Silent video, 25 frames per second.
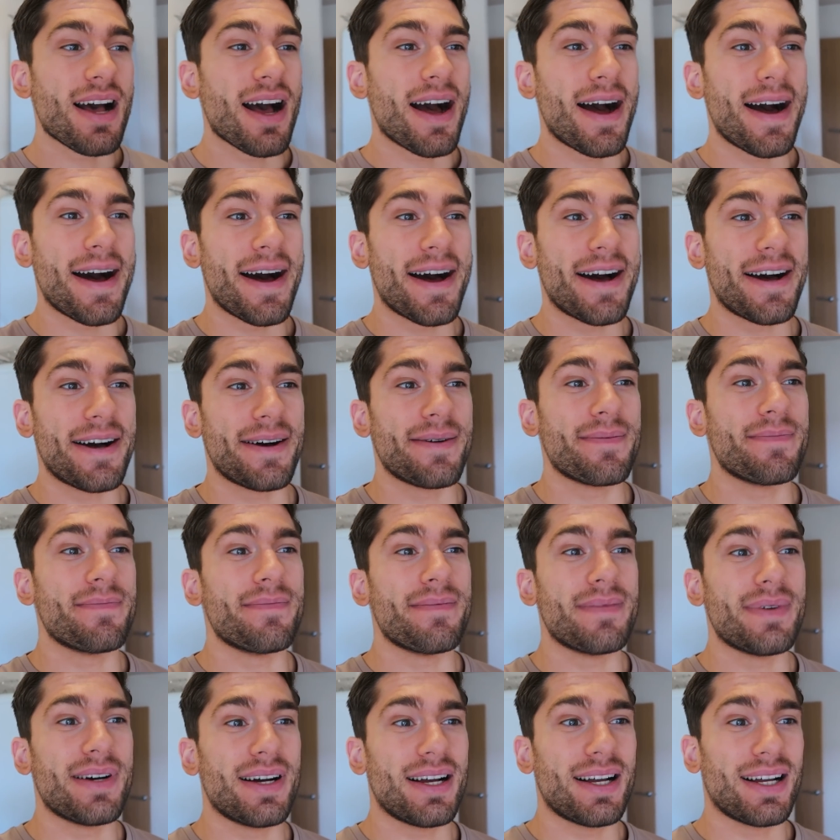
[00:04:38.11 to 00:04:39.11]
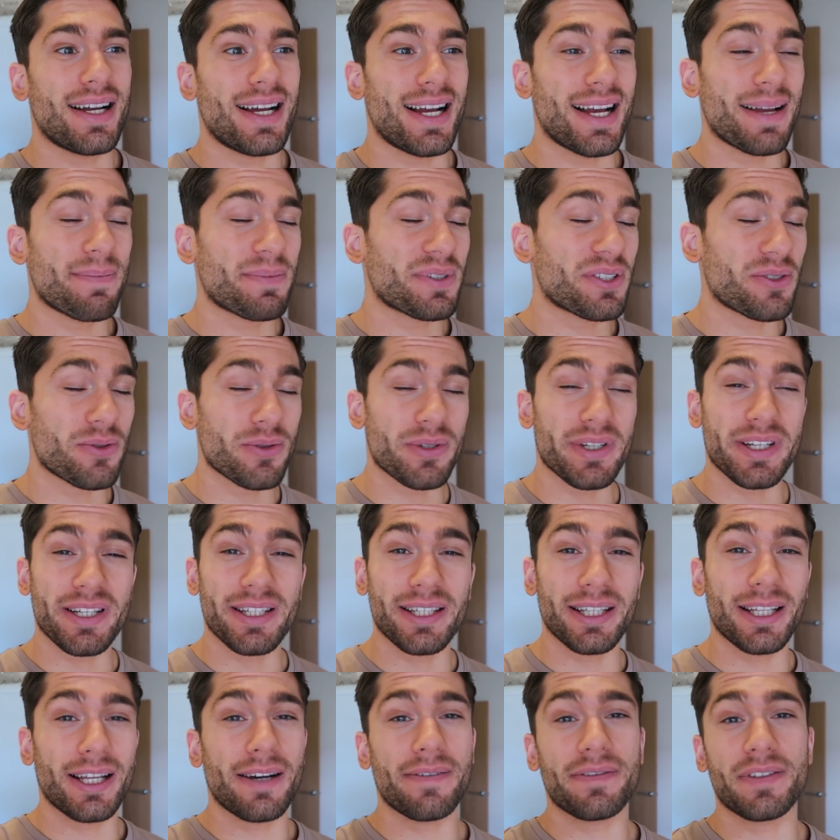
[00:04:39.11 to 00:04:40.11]
I absolutely
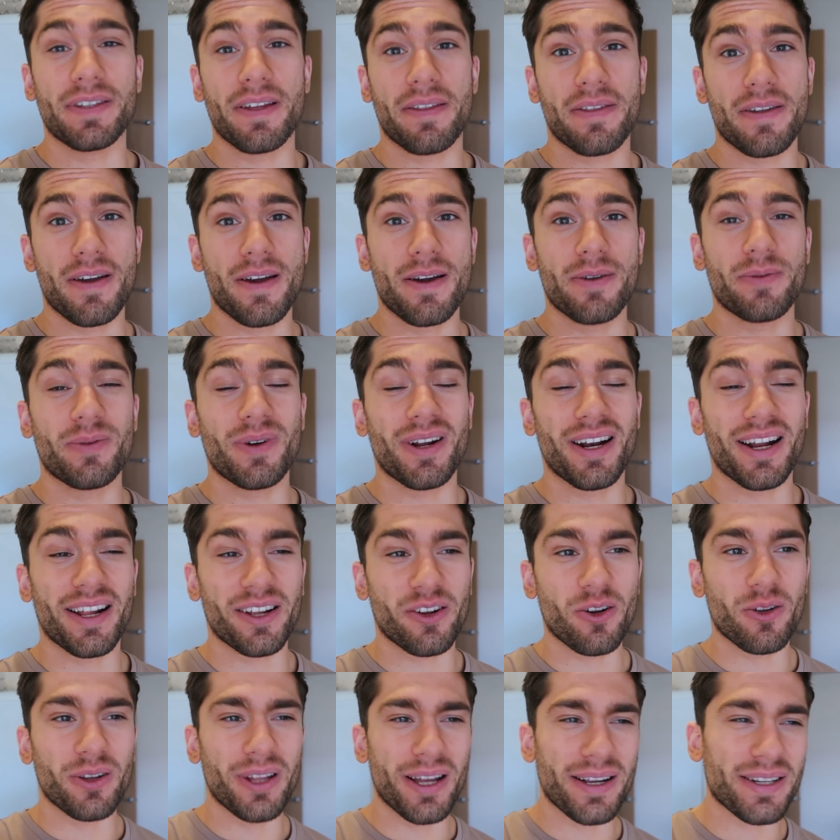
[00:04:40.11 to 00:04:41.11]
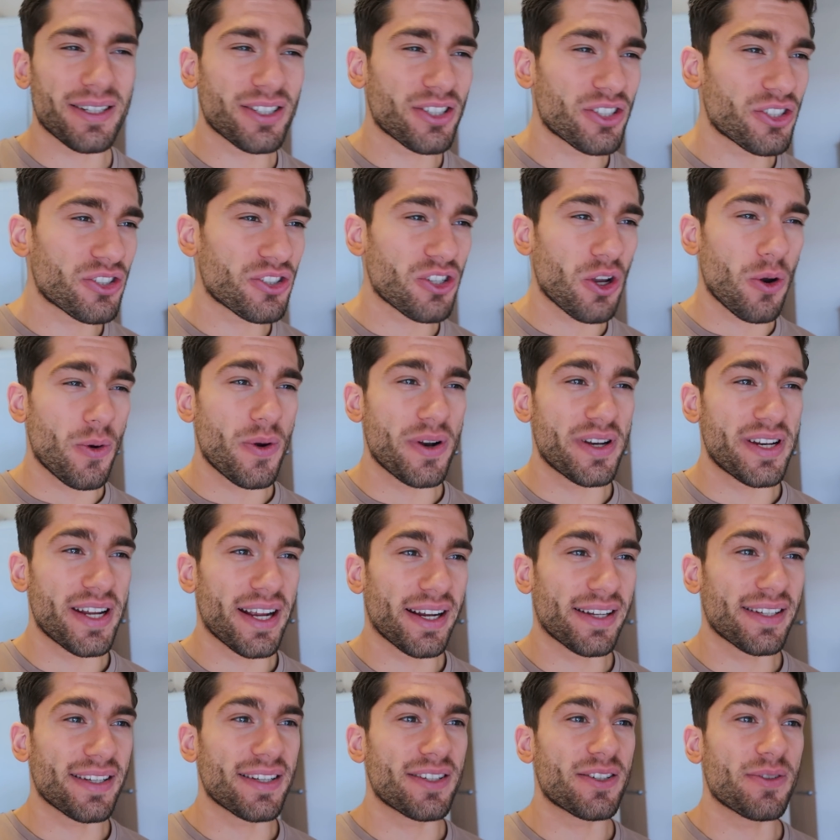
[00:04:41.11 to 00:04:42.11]
loved the 3rd one. I got like so
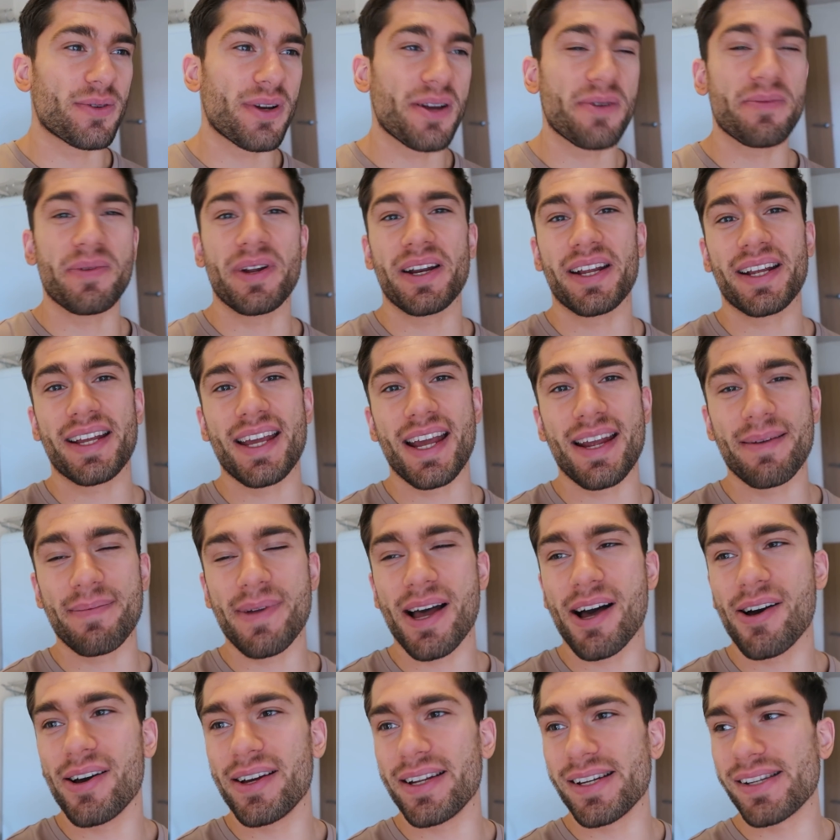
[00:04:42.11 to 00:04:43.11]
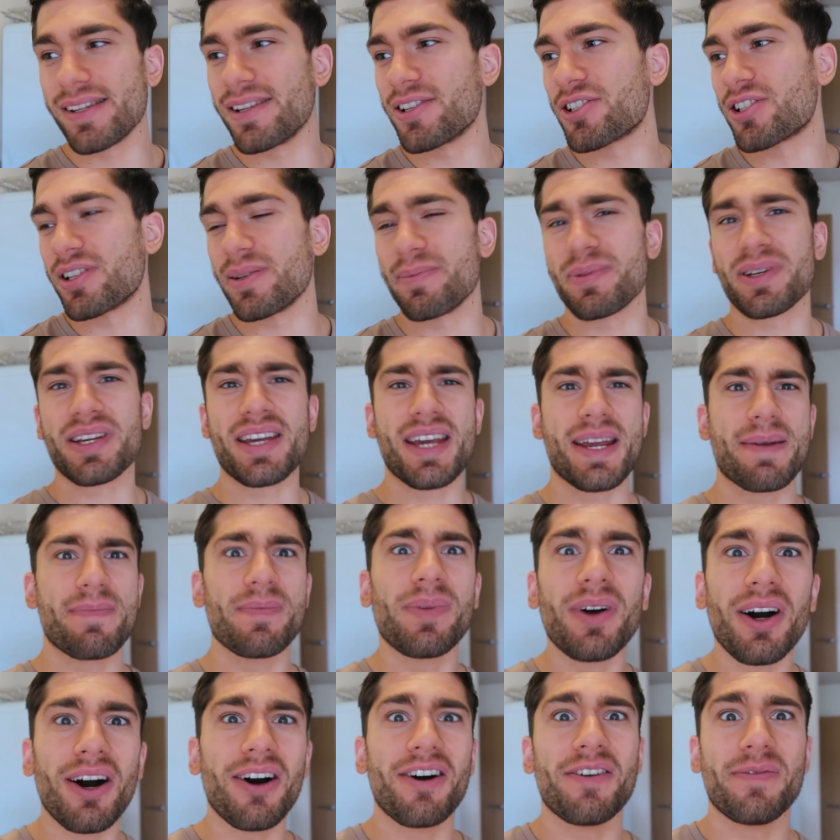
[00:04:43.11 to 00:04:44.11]
addicted to it when it came out. It literally
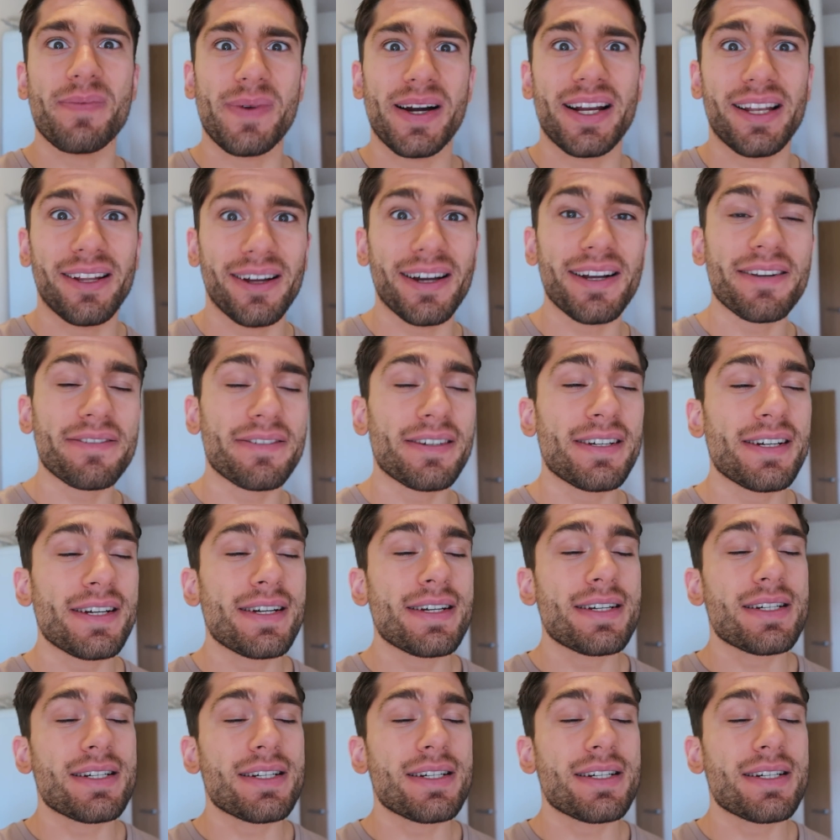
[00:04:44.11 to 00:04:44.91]
became part of my life.